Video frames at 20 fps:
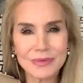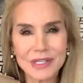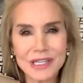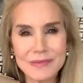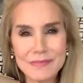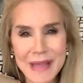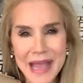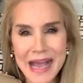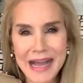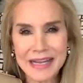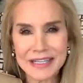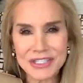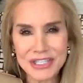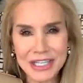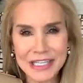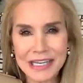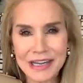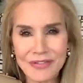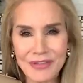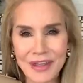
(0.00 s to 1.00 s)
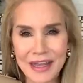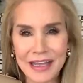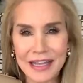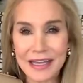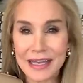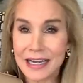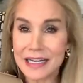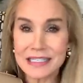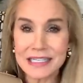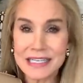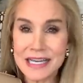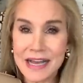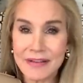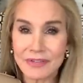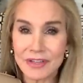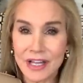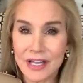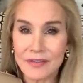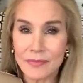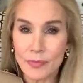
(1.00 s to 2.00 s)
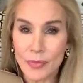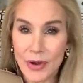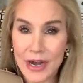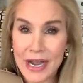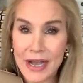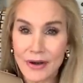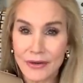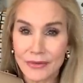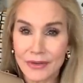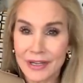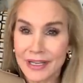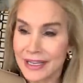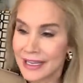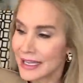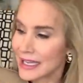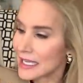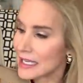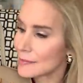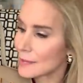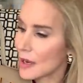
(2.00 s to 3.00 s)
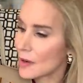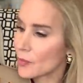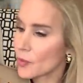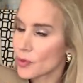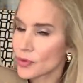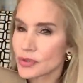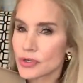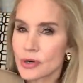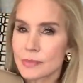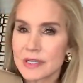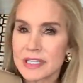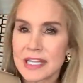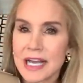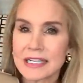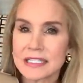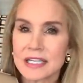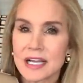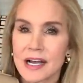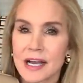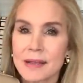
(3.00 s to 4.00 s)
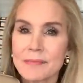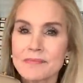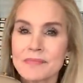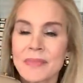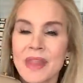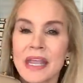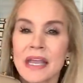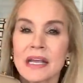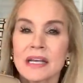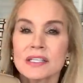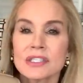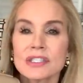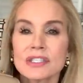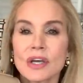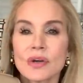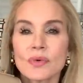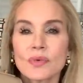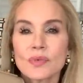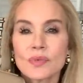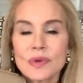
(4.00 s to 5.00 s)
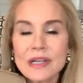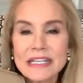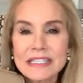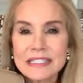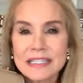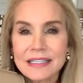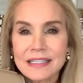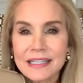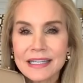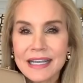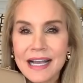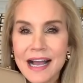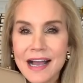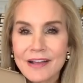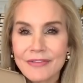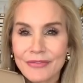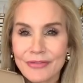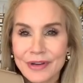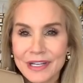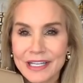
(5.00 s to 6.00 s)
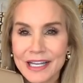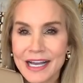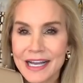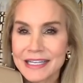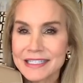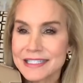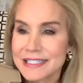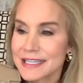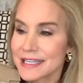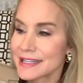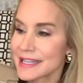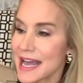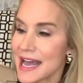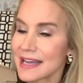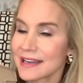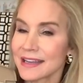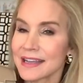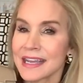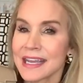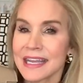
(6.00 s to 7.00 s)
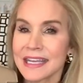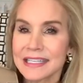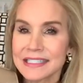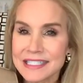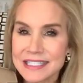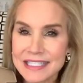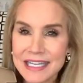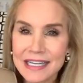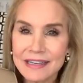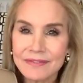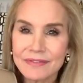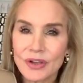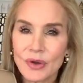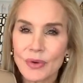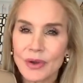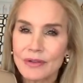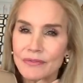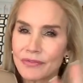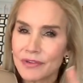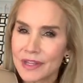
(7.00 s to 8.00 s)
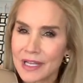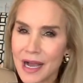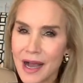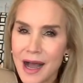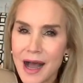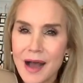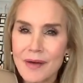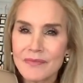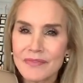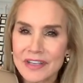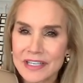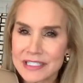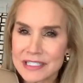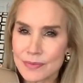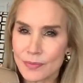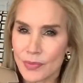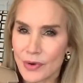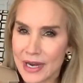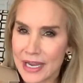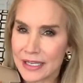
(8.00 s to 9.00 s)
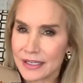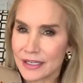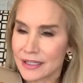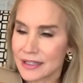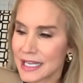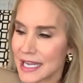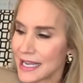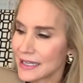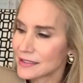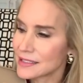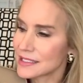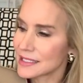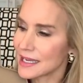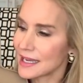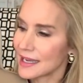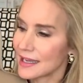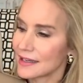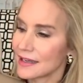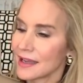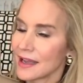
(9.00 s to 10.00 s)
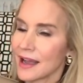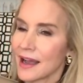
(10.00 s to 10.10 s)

really match anything. And I didn't have a lot of brown in my wardrobe at that time. So recently I've realized that instead of going for the obvious brand on the outside,